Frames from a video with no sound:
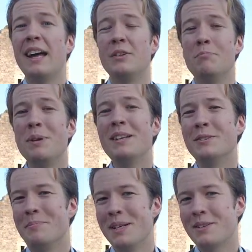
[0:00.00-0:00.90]
and the
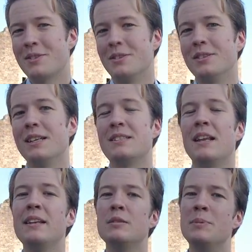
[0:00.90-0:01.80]
bigger picture is
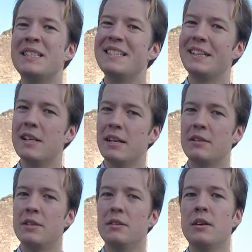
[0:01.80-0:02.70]
a little bit
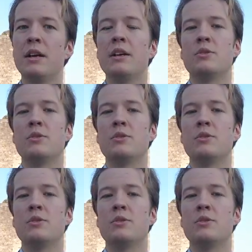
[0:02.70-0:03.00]
neglected.